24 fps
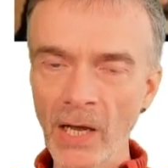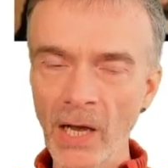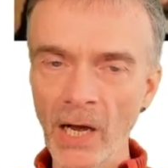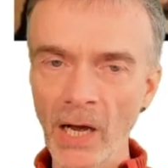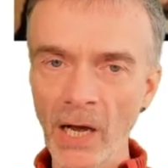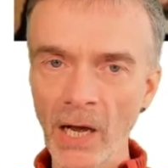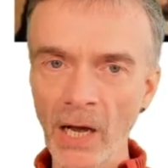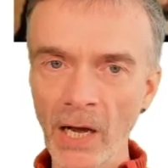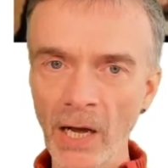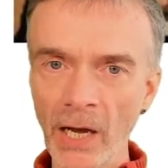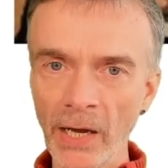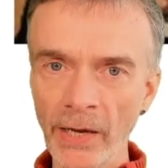
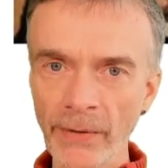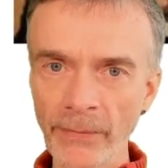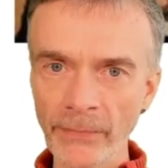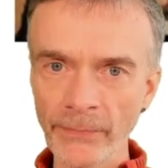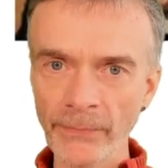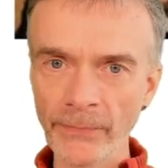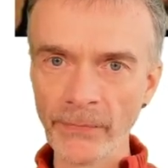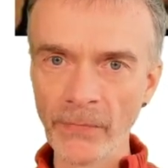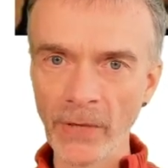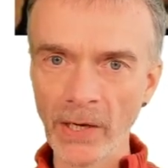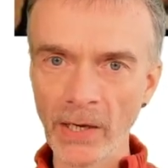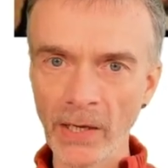
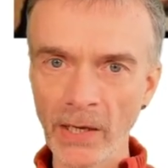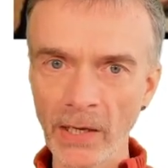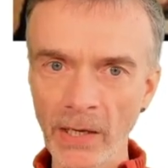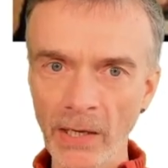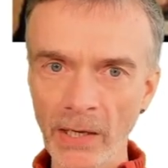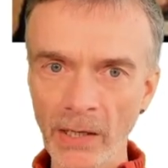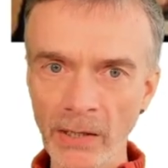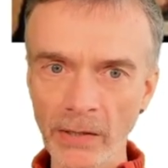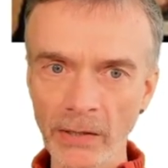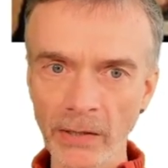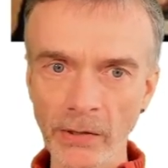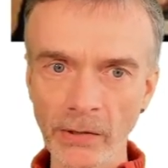I'm
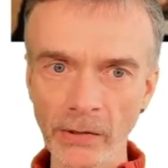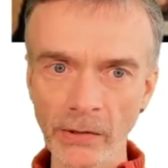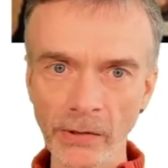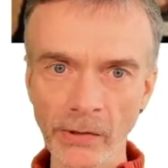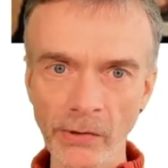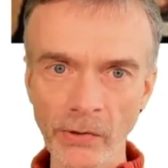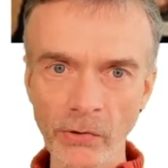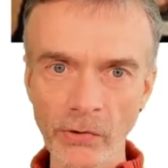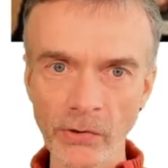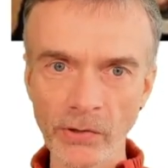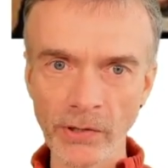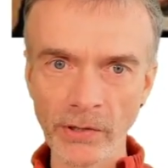currently
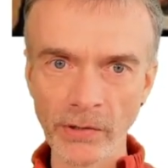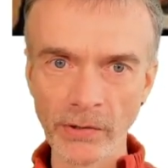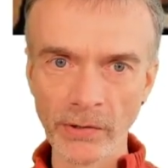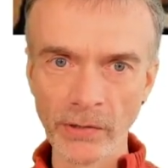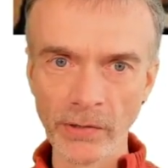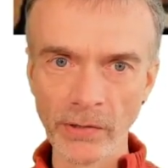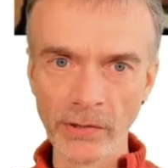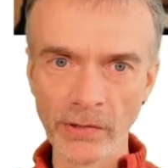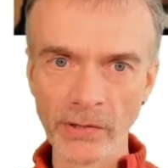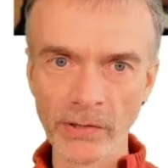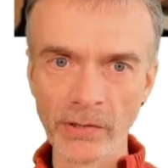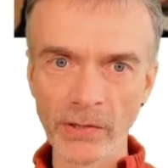using
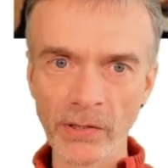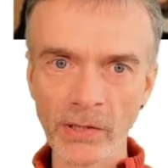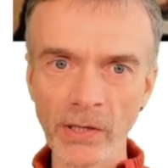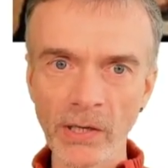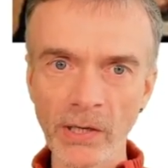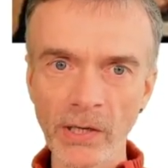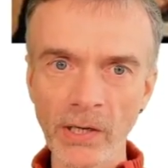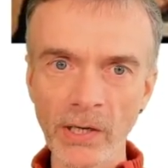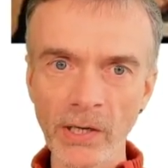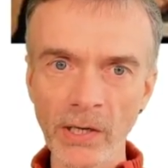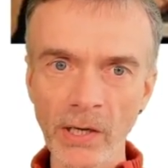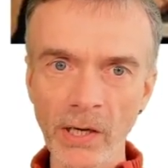this
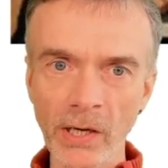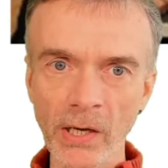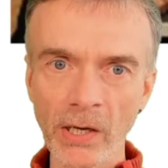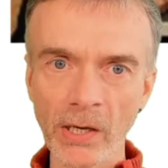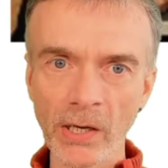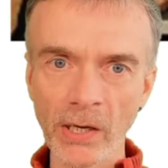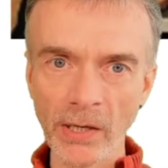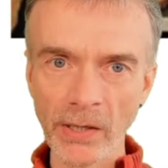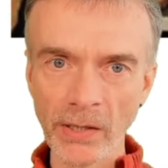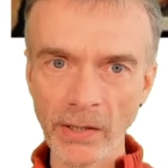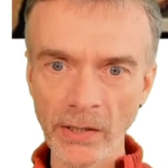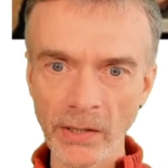
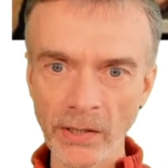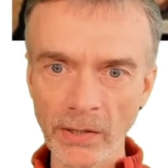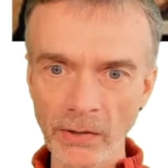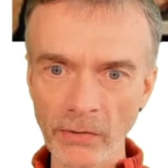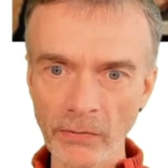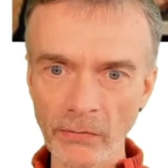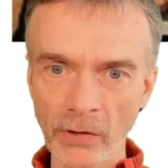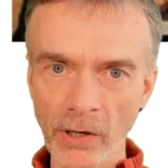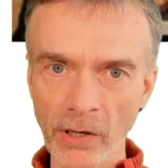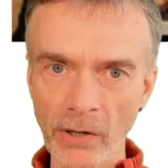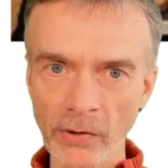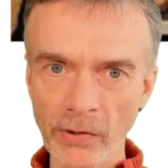
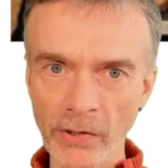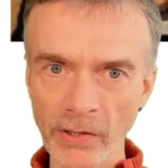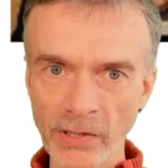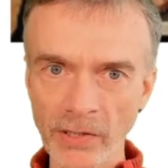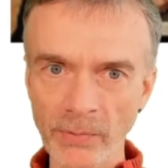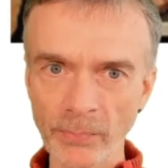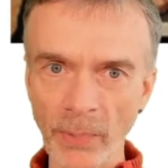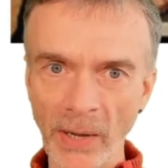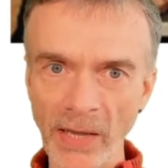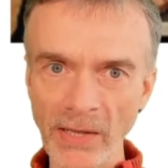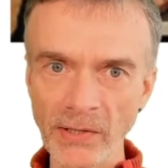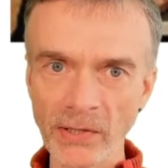rather
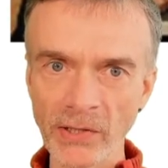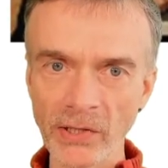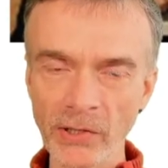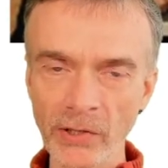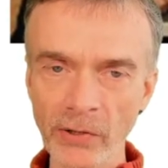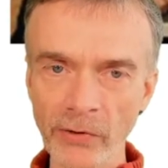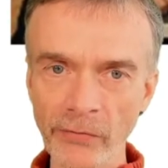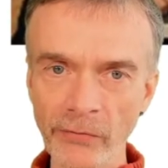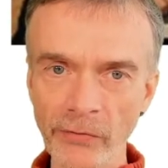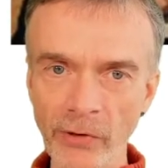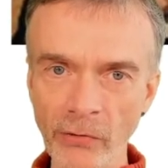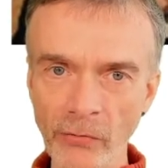
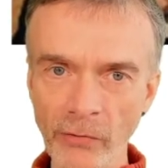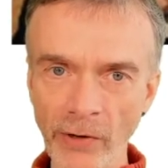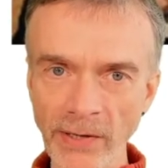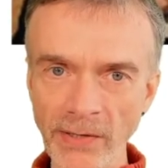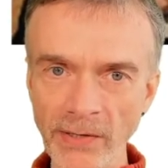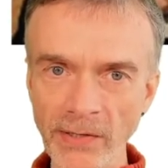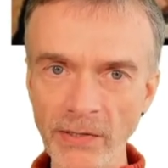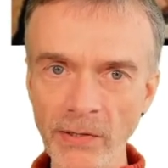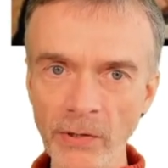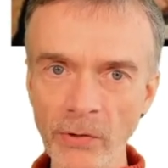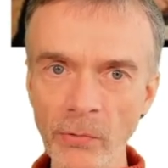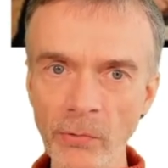expensive
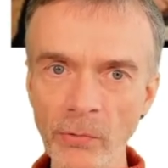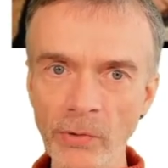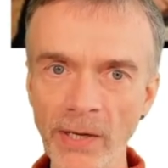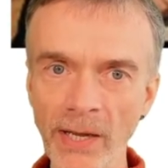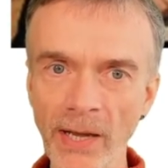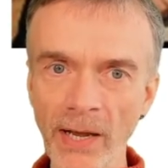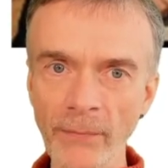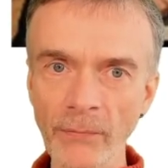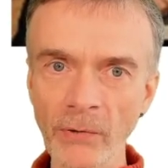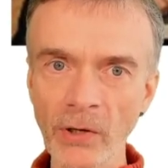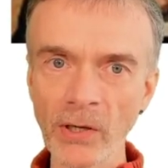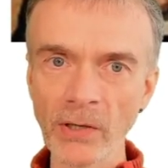Retinal
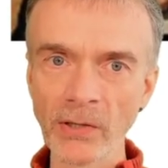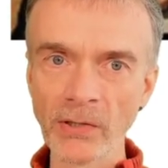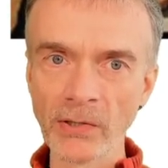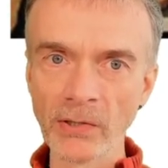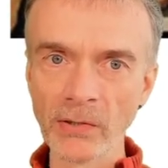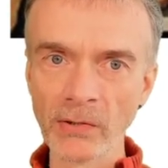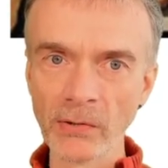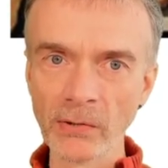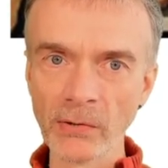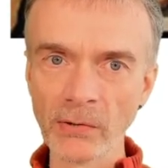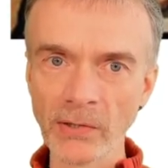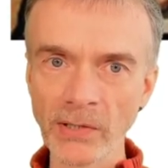camera
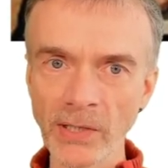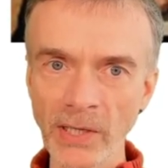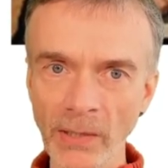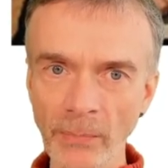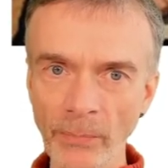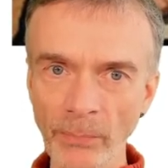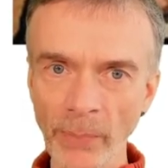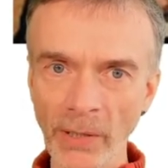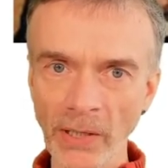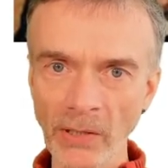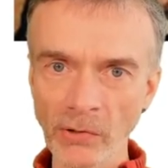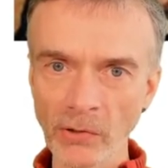to
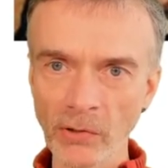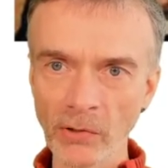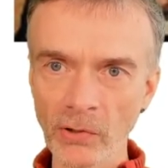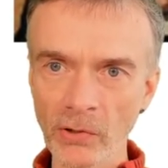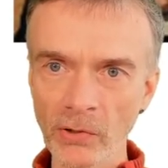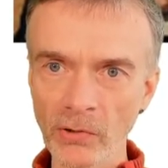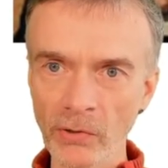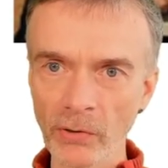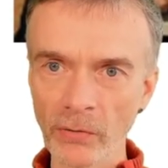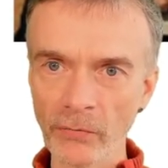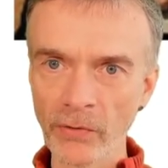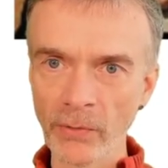take
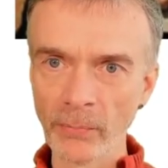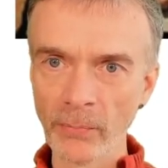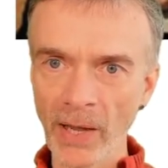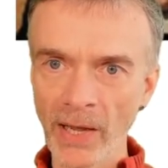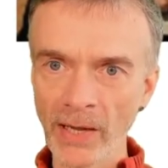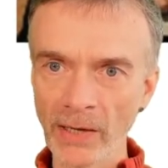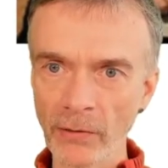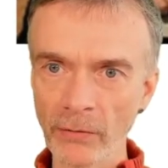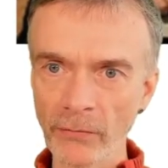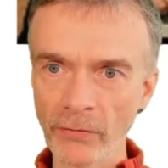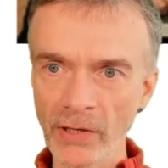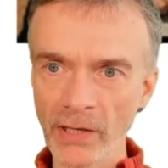pictures of the
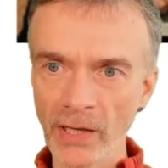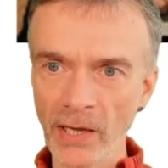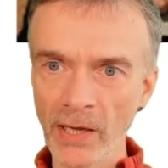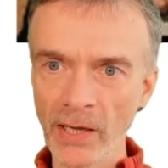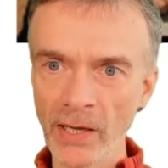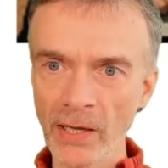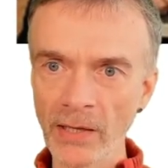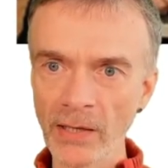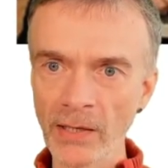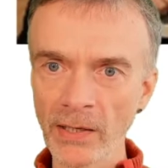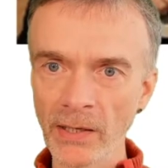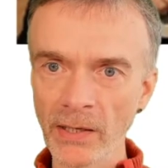back of the
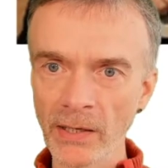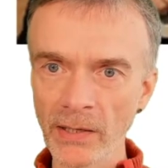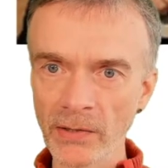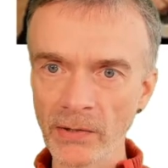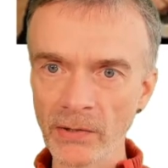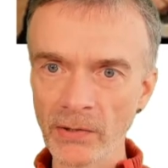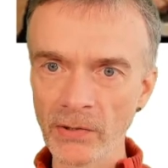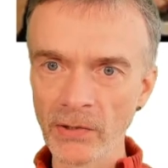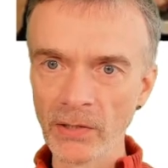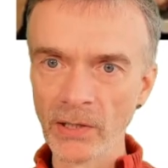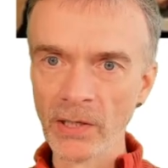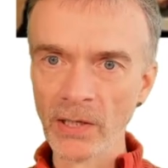eye,
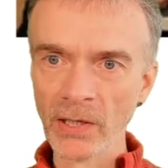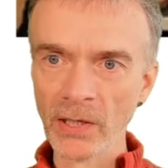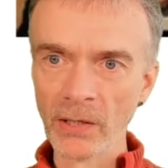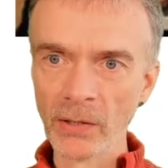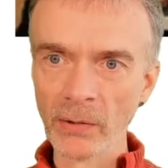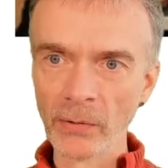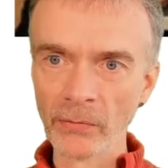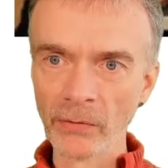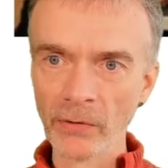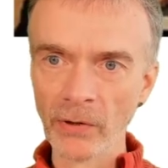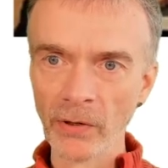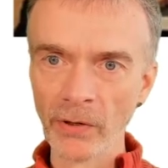and
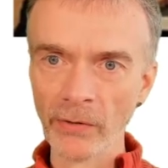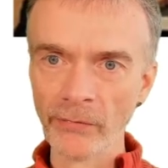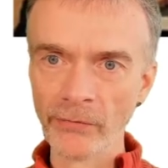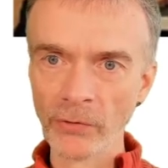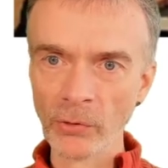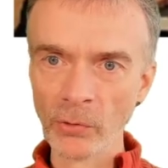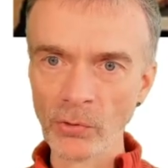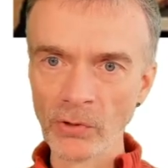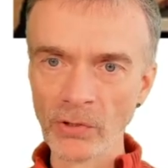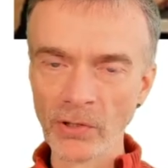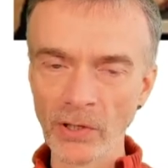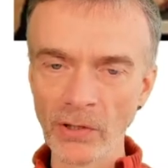got a
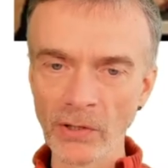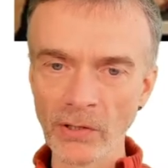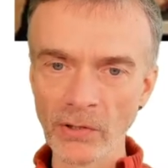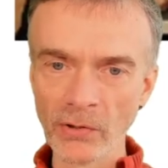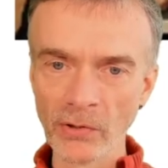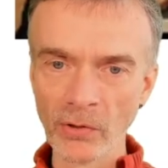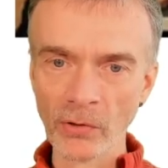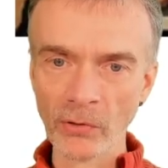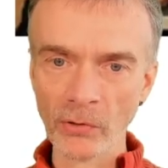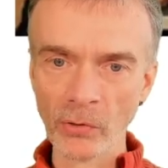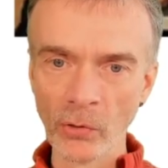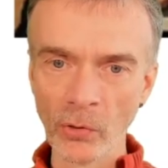few studies
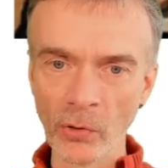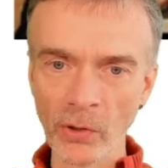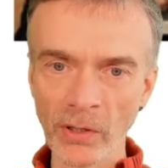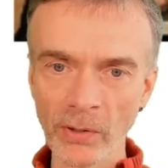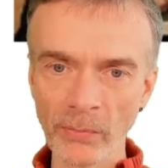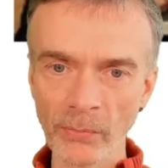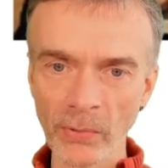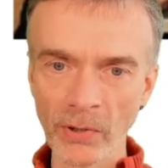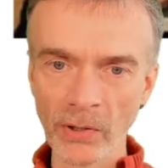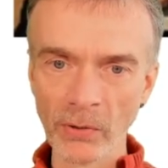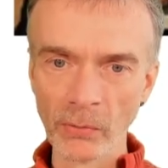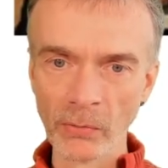
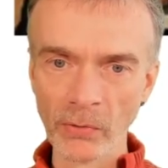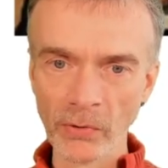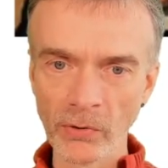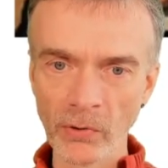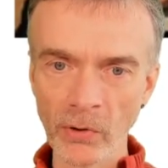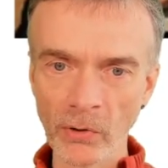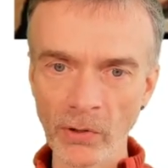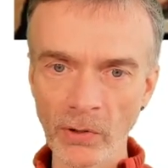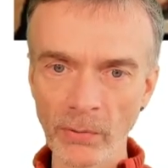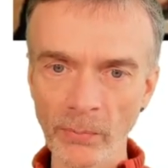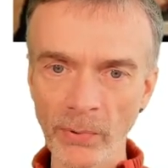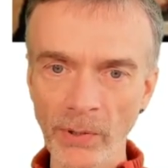ongoing, but we'll
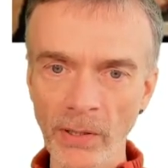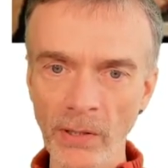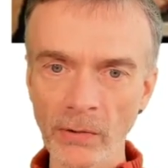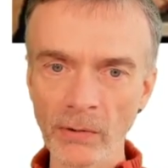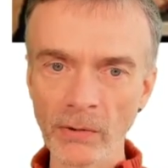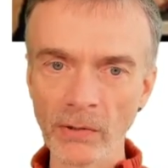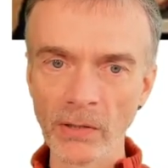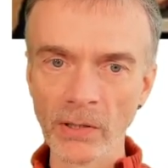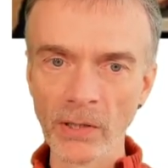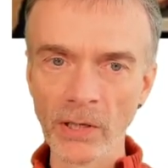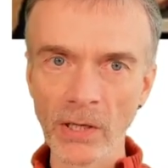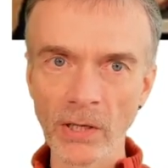talk
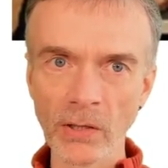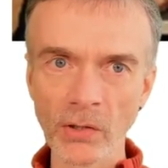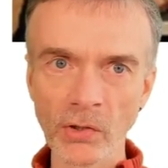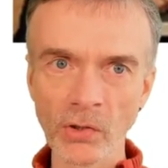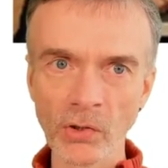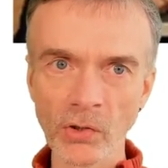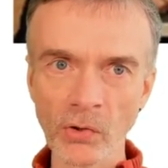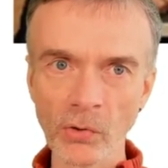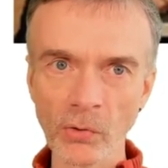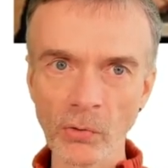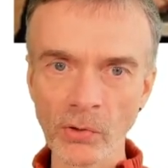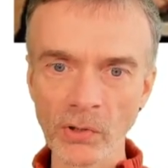about
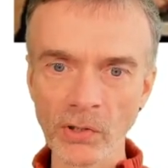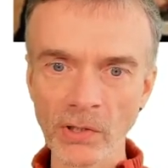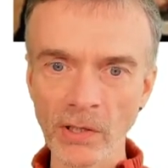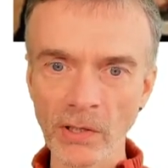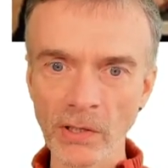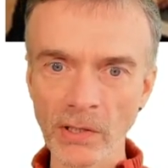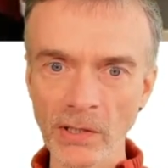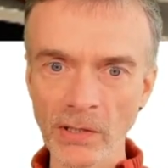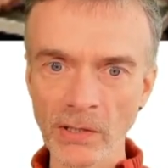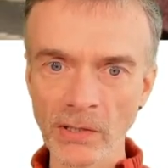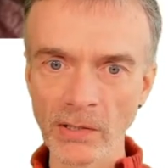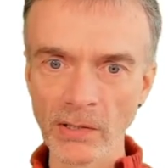stroke
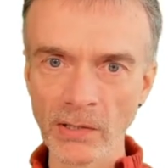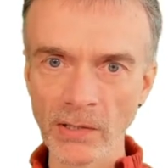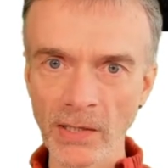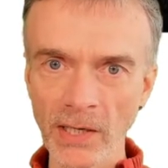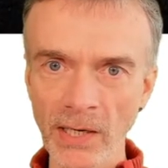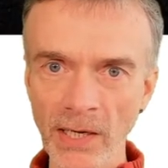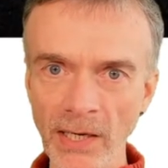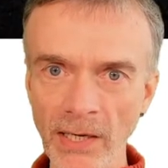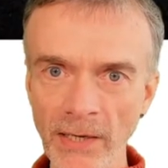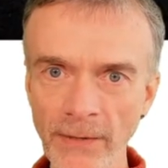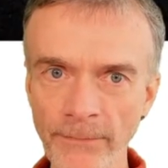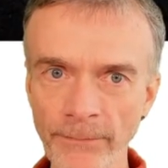studies
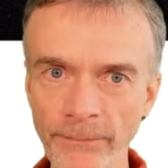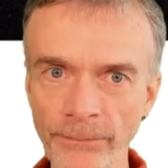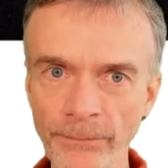today.